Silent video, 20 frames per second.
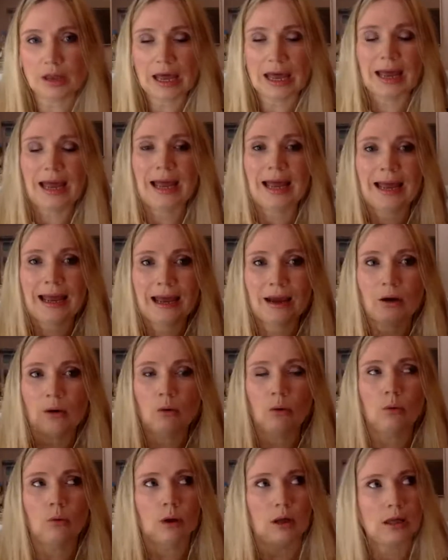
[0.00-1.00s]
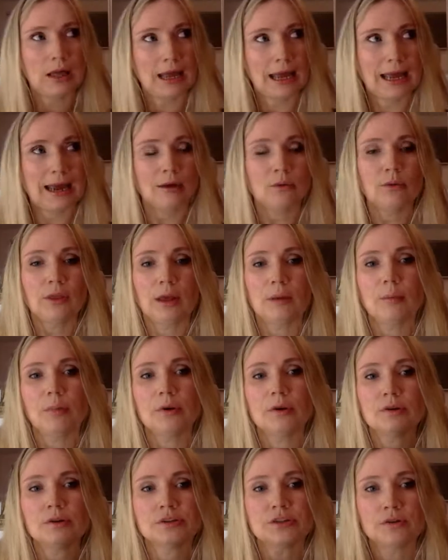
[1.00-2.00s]
how that
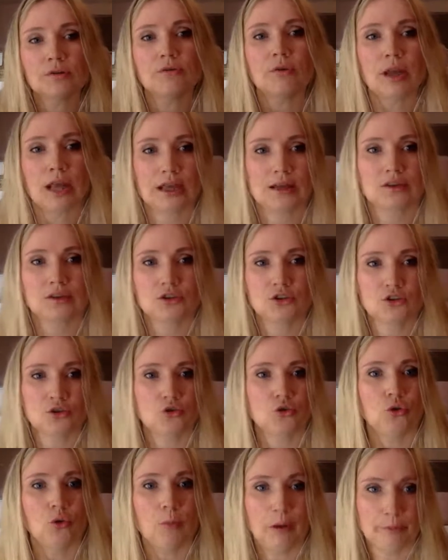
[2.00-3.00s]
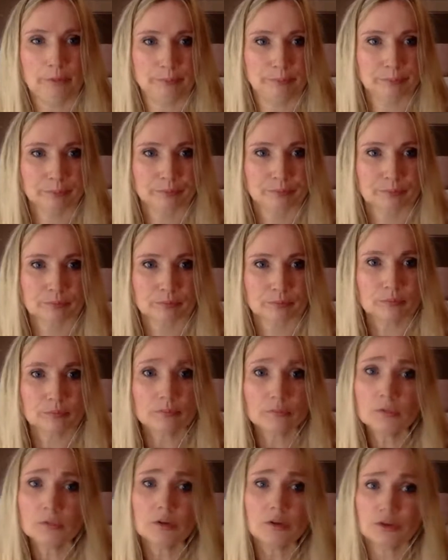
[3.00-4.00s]
person reacts to trauma.
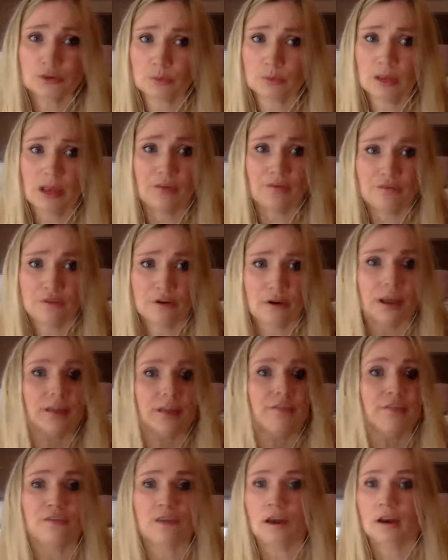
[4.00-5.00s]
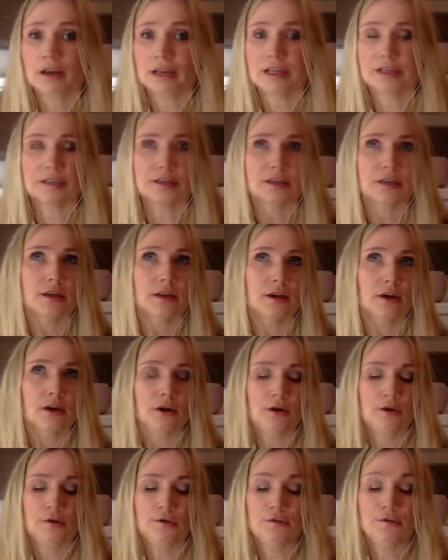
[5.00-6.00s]
Right. So we have fight, flight,
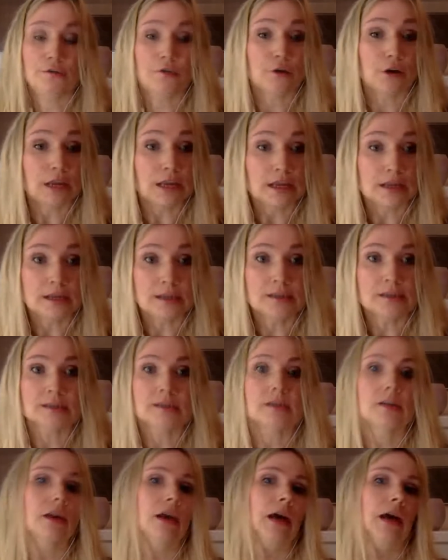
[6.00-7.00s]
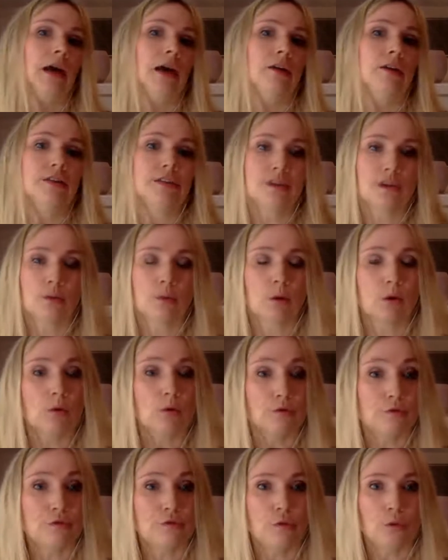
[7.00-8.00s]
freeze, and there's another one
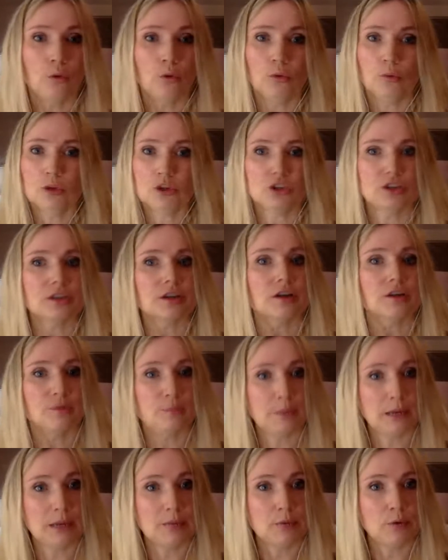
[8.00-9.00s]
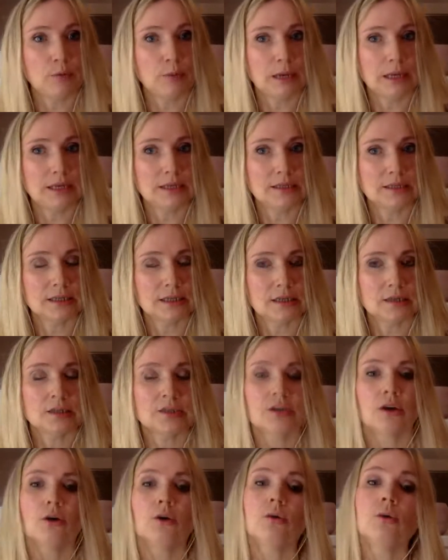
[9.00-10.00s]
called fawn, which is kind of people pleasing.
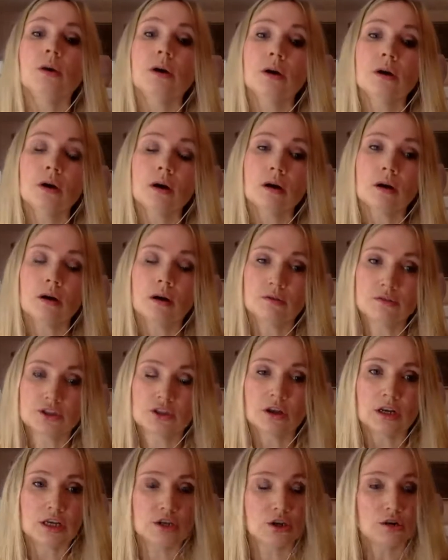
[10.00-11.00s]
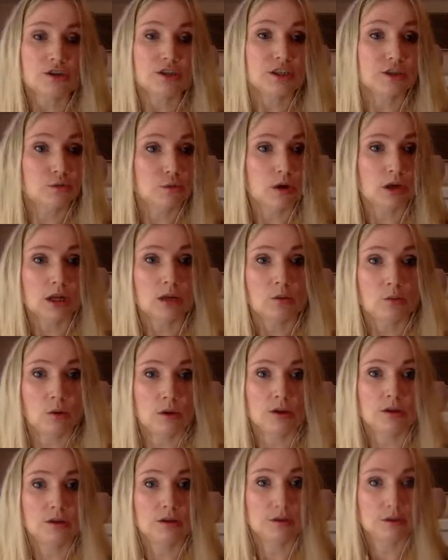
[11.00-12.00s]
So right. I've certainly noticed working
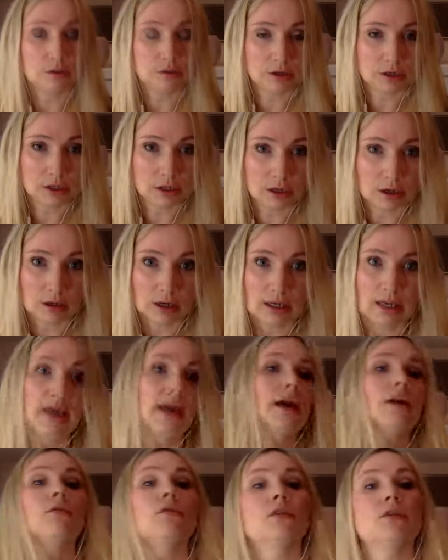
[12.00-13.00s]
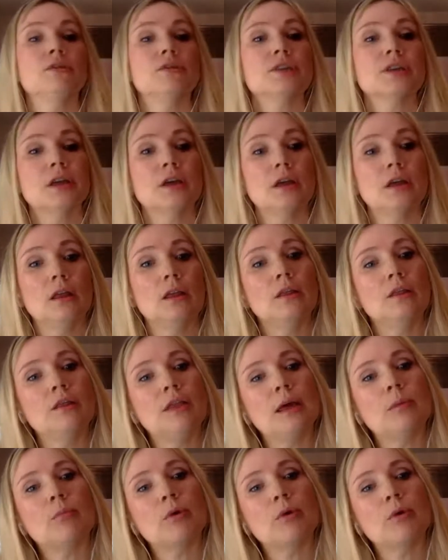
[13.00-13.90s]
with the young carers, they're